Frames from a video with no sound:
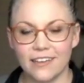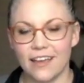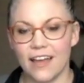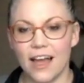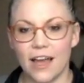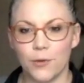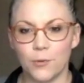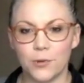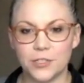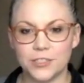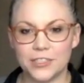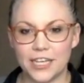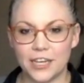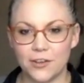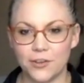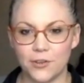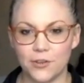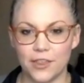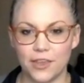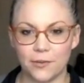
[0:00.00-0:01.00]
I will tell
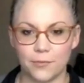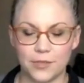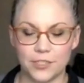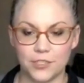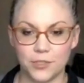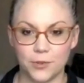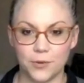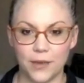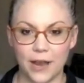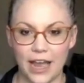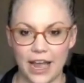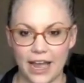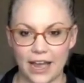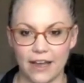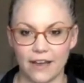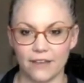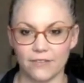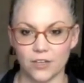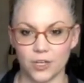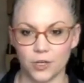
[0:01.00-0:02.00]
you that we do
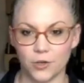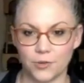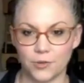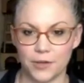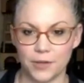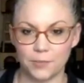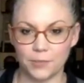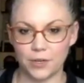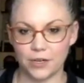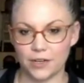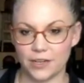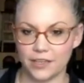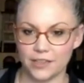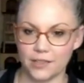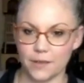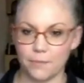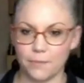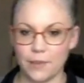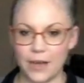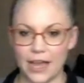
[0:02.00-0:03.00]
have a creeper in the
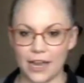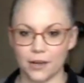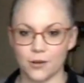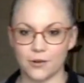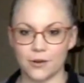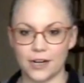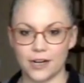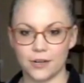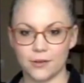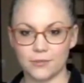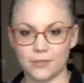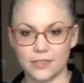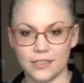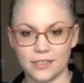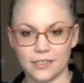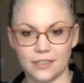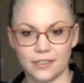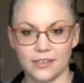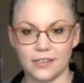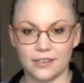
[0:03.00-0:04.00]
background
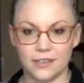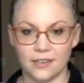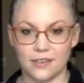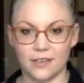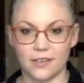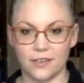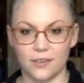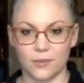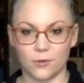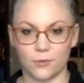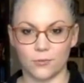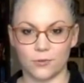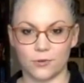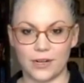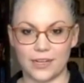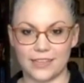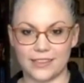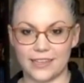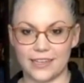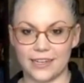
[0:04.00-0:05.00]

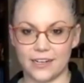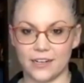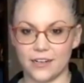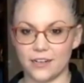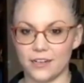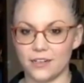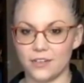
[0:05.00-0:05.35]
right there.